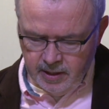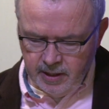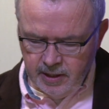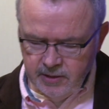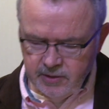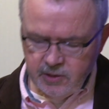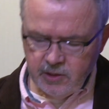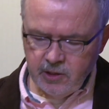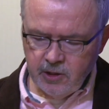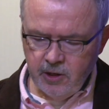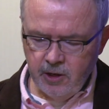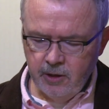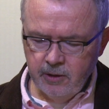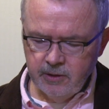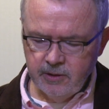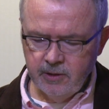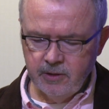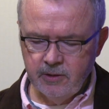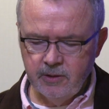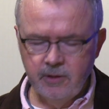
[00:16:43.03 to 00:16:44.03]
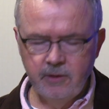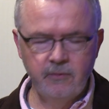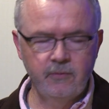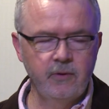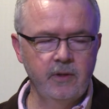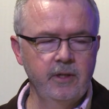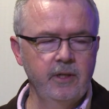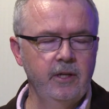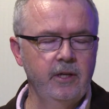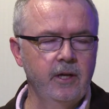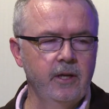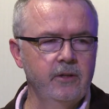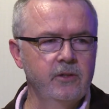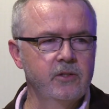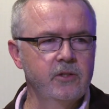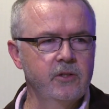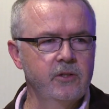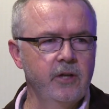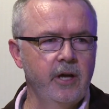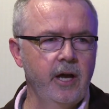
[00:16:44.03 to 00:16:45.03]
is cognitively and
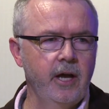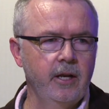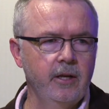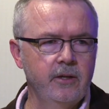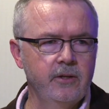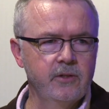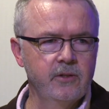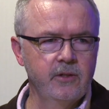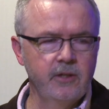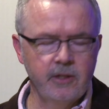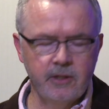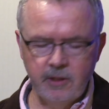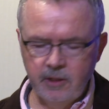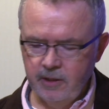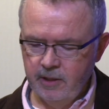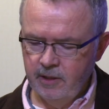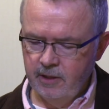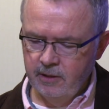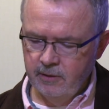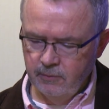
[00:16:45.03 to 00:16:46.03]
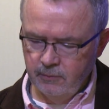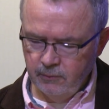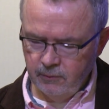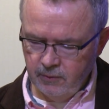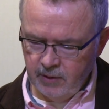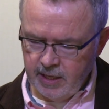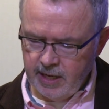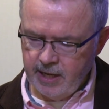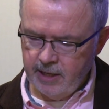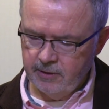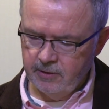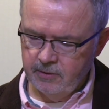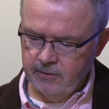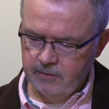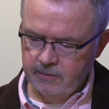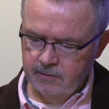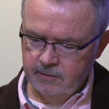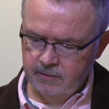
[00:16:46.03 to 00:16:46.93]
stylistically flat,